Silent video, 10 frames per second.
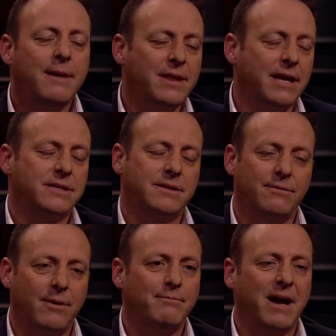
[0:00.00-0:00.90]
Yeah,
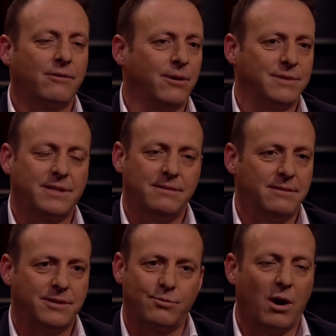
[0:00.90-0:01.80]
but Mark Robinson
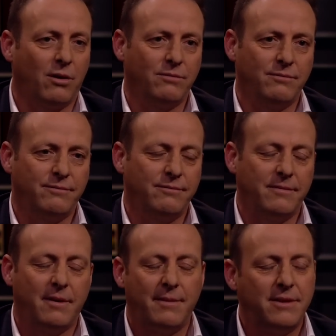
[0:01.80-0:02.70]
is
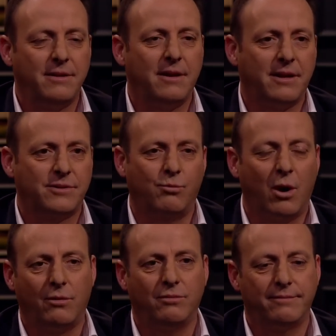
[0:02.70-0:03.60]
that's
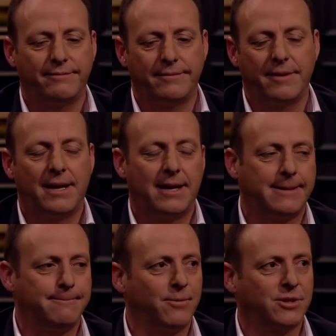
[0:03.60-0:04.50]

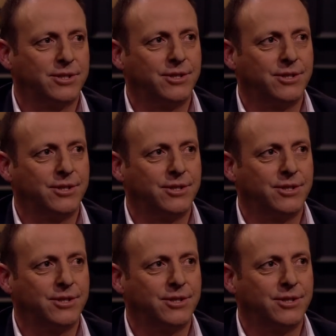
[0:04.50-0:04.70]
not